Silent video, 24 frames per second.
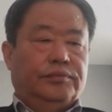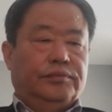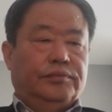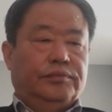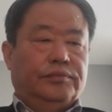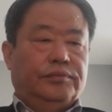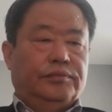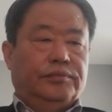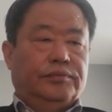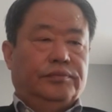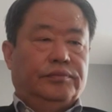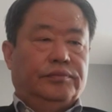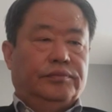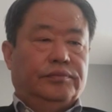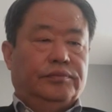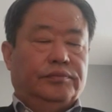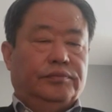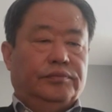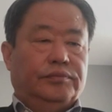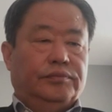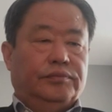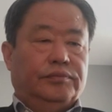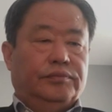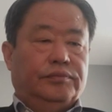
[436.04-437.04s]

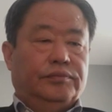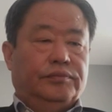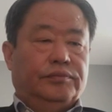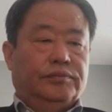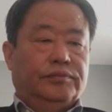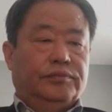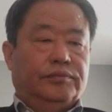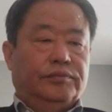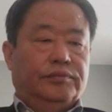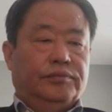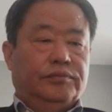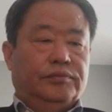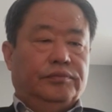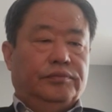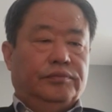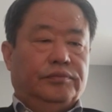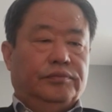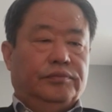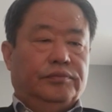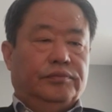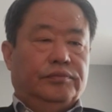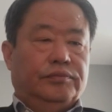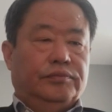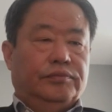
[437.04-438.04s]

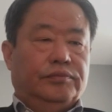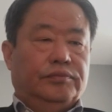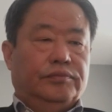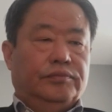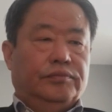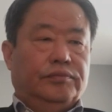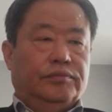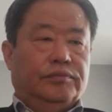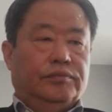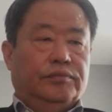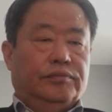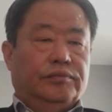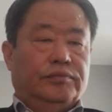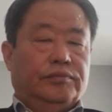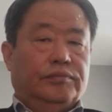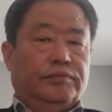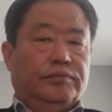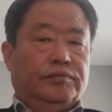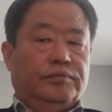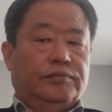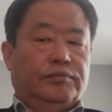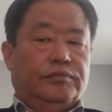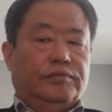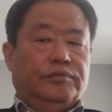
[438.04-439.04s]

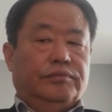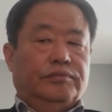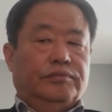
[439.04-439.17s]
(not speaking)